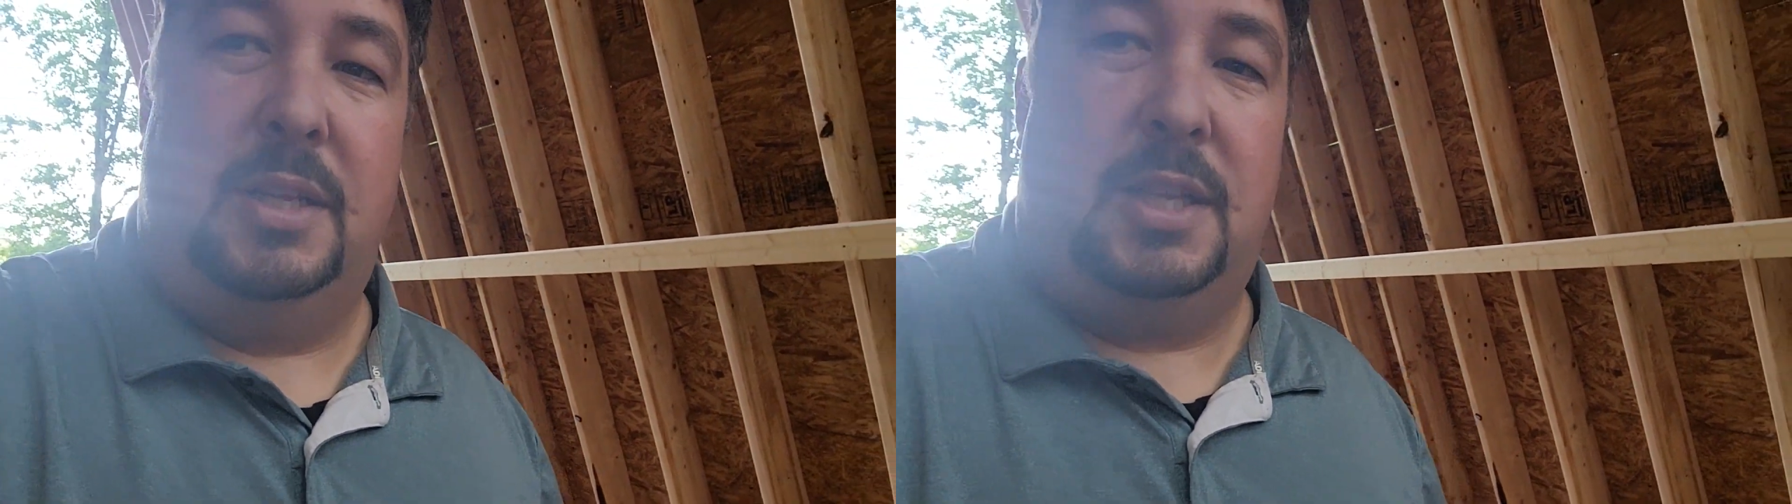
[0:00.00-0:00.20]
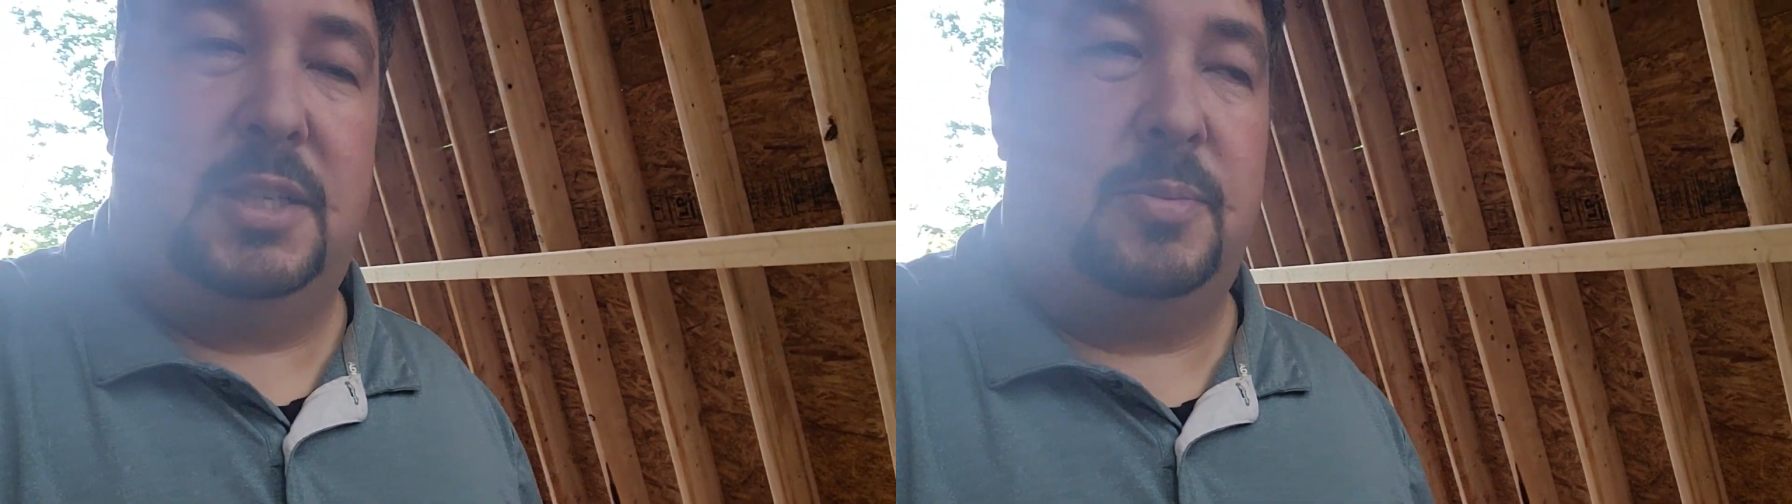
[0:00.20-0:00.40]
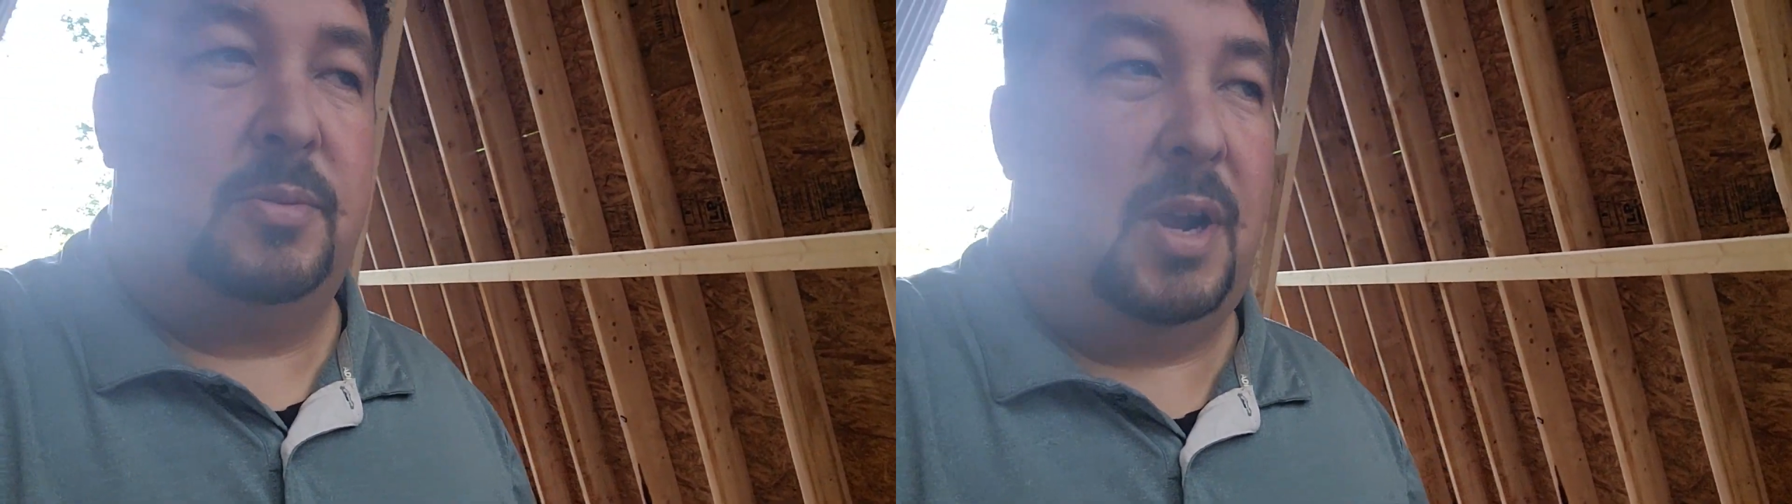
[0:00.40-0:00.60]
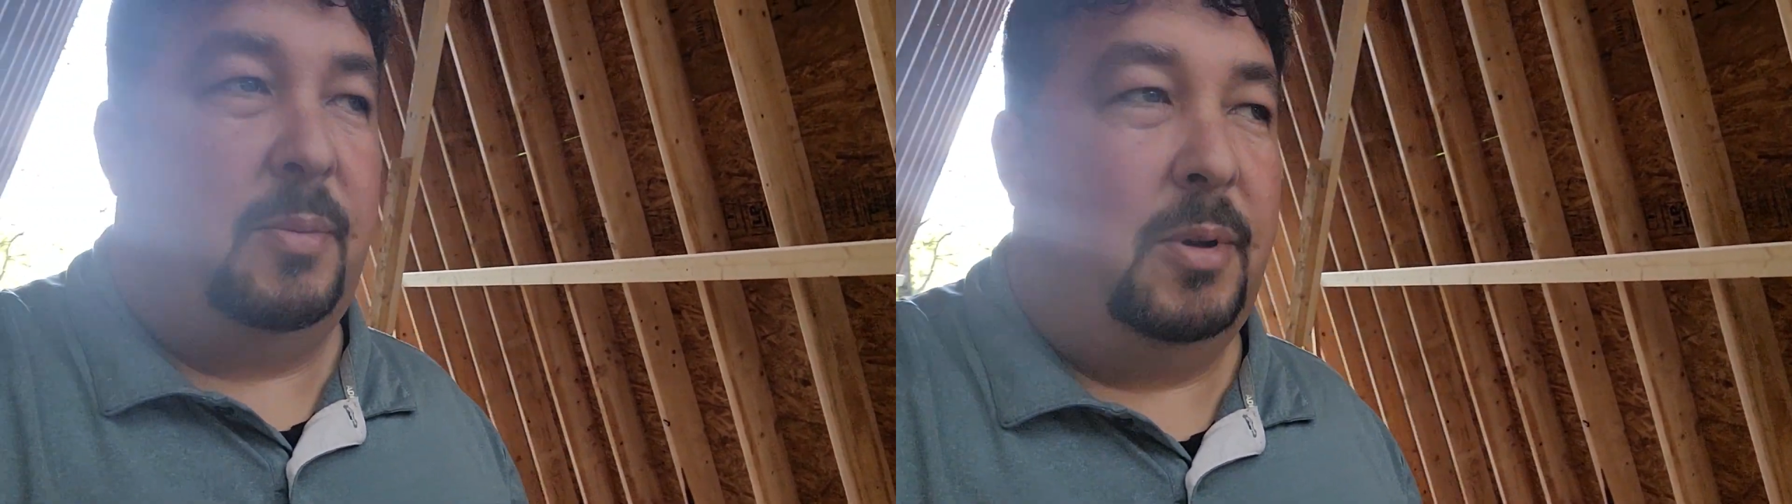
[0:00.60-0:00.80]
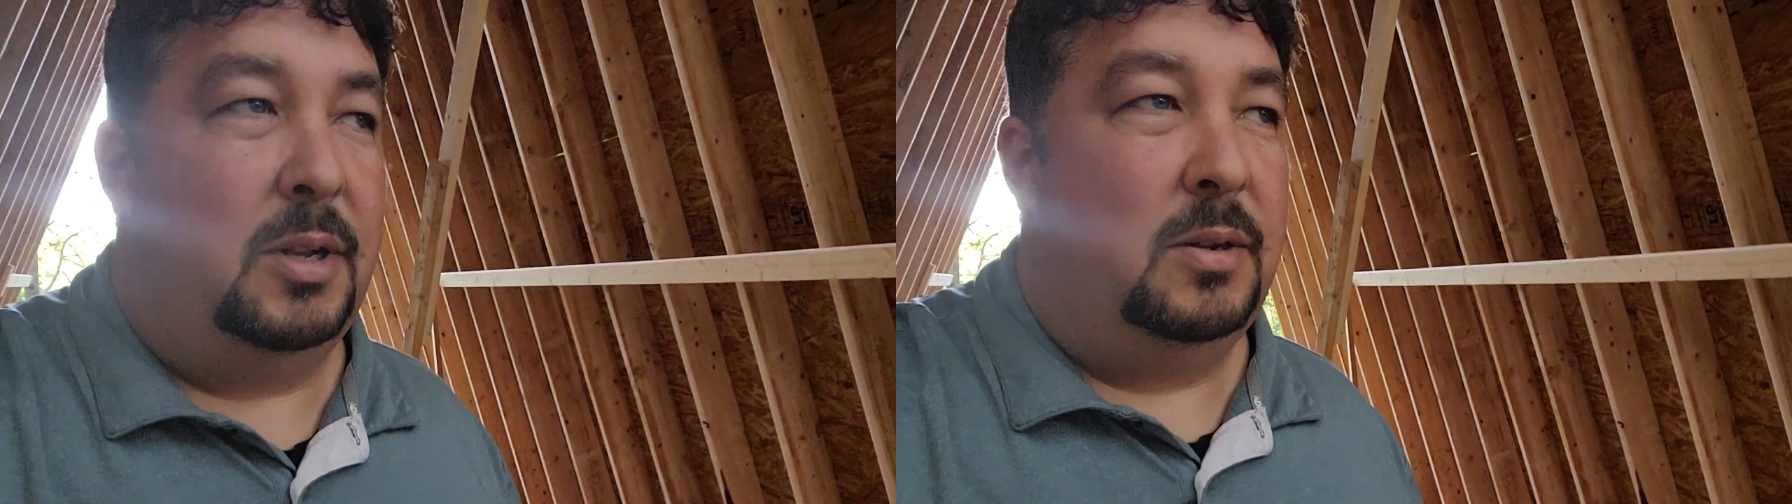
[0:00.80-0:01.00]
hit that
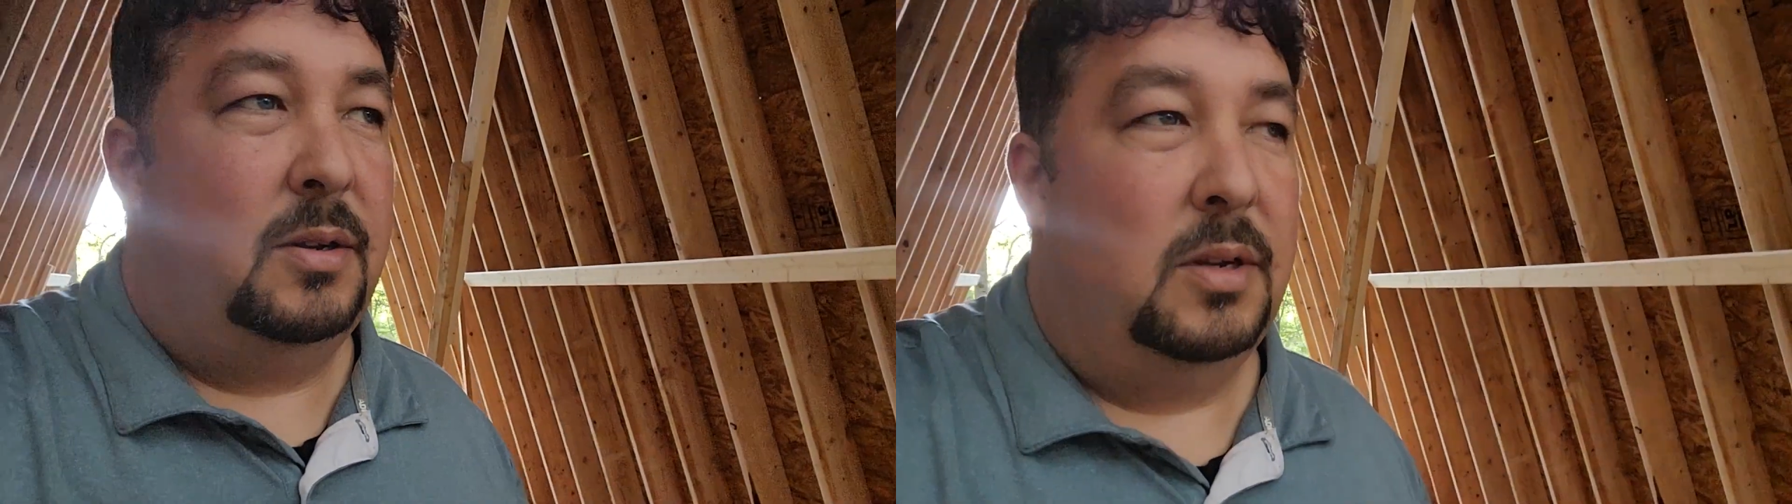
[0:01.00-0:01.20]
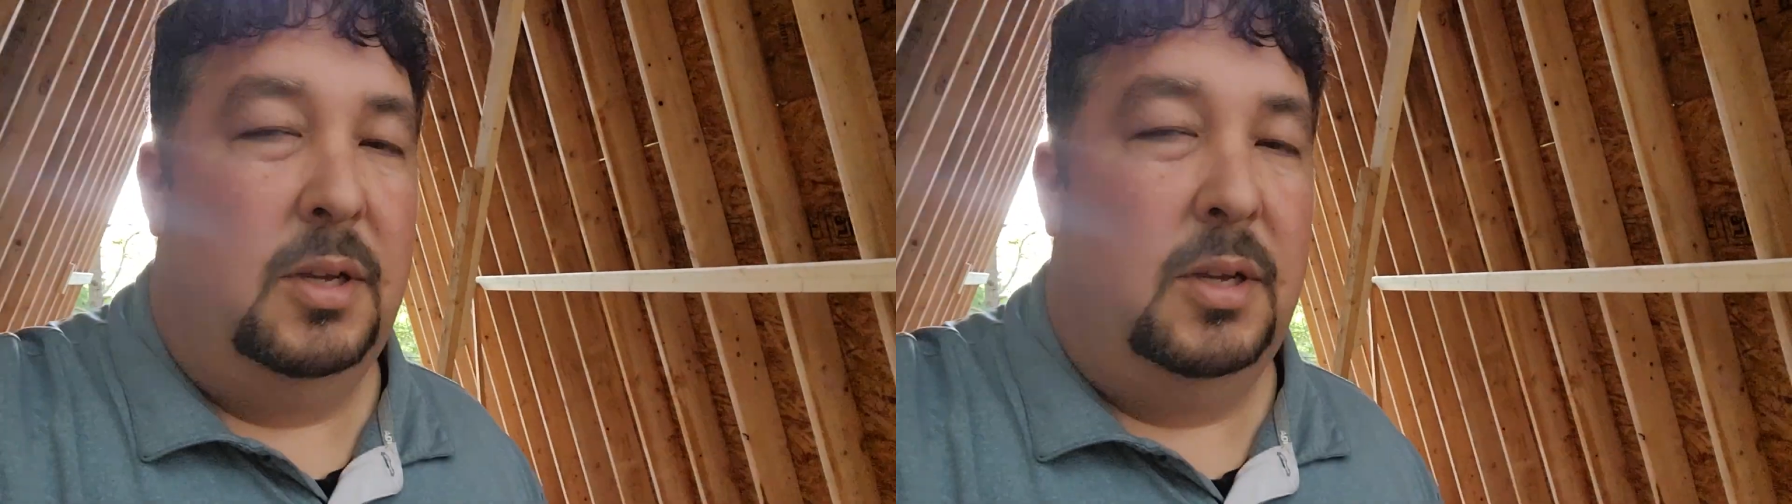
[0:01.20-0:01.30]
subscribe button.